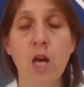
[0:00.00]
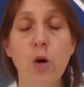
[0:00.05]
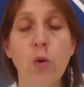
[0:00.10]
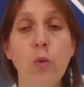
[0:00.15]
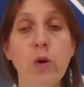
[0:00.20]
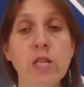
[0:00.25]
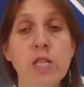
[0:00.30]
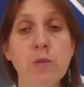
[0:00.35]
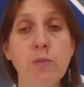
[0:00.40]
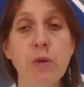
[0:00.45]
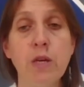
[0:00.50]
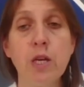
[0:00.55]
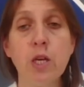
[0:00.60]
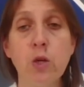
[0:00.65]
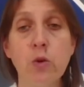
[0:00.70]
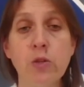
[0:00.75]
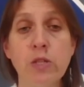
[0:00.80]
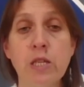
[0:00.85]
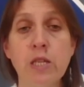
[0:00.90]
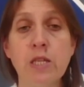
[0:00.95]
We speak
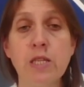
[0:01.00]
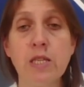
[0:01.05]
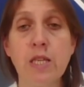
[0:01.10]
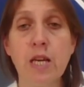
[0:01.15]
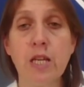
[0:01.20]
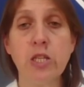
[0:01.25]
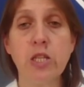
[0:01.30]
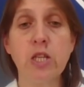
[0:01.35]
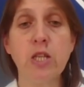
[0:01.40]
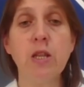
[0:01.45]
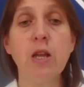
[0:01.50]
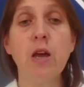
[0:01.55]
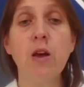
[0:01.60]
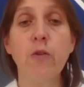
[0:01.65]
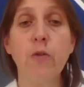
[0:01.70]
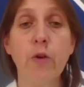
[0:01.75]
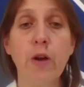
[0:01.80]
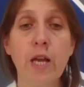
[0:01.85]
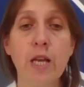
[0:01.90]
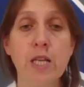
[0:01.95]
using certain
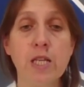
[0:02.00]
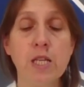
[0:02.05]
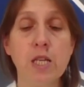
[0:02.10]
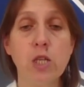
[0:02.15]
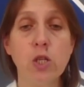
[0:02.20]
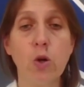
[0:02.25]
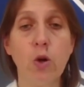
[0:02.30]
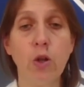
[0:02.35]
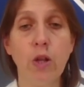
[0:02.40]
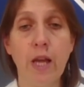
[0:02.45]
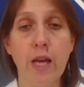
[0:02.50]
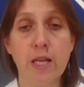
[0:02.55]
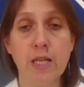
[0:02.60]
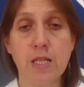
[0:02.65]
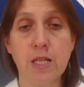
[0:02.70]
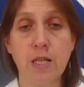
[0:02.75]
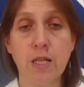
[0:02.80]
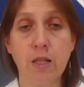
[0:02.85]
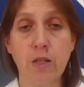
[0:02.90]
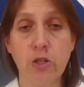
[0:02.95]
phrases or
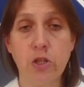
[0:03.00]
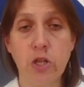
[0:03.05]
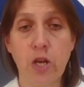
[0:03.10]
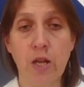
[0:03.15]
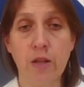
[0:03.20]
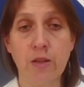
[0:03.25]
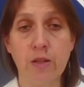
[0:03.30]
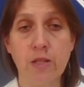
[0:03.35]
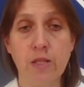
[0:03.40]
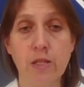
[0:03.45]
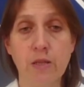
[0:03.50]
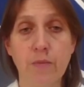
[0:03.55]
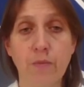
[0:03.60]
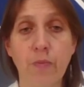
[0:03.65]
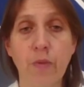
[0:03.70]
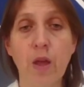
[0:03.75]
lexical chunks.